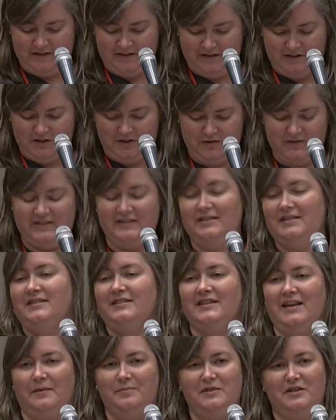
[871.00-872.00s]
used a
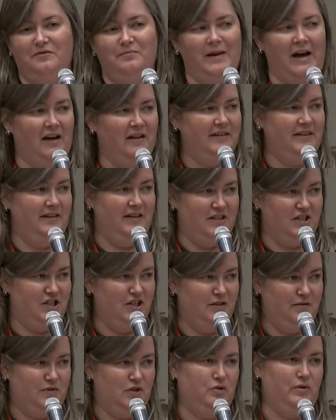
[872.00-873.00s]
deceptive ballot
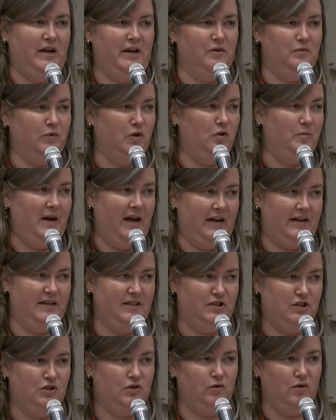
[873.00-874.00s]
initiative to try to roll back
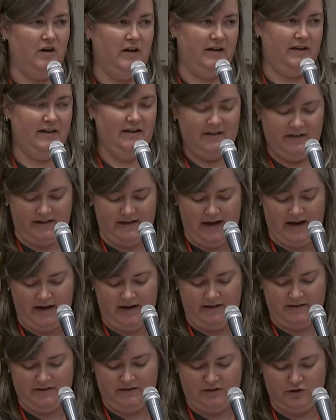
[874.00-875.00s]
historic
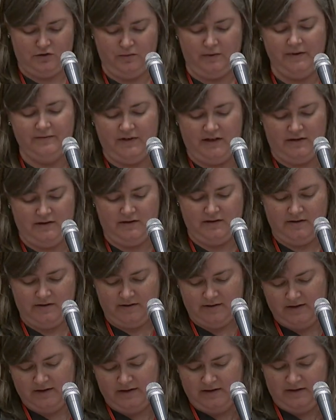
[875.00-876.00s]
gains driven
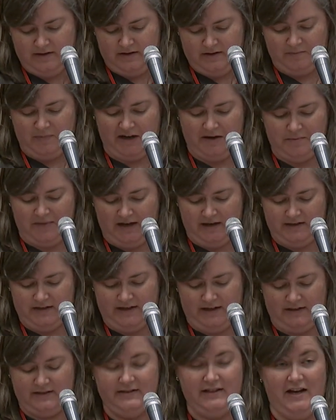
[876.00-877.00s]
by Maine
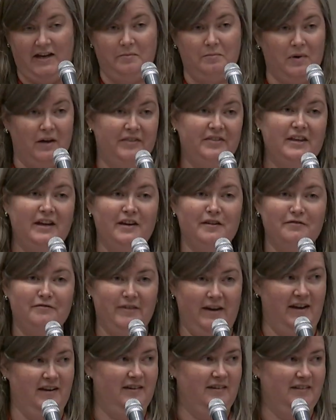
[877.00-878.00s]
DSA, but they
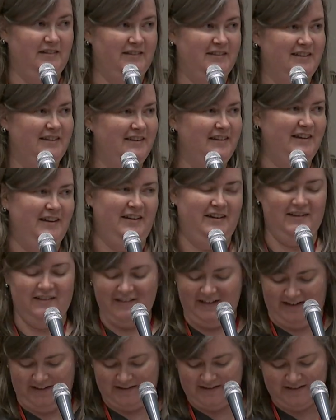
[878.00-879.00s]
failed in a
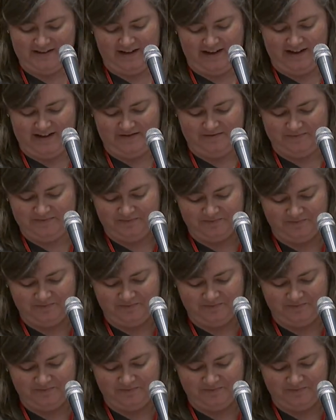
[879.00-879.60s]
landslide.